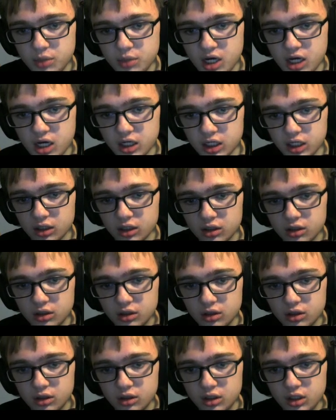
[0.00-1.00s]
body.
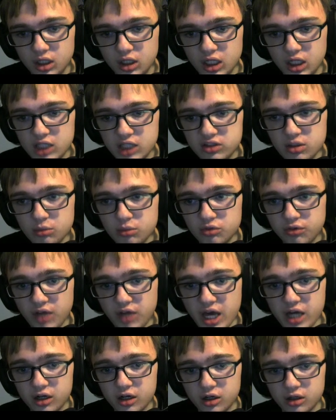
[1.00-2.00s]
He seems
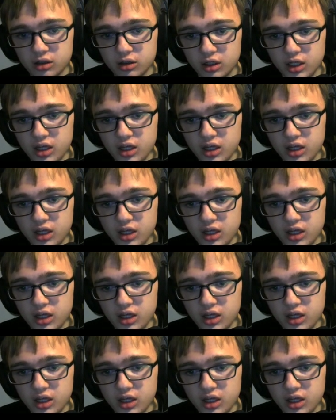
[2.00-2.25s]
flattered.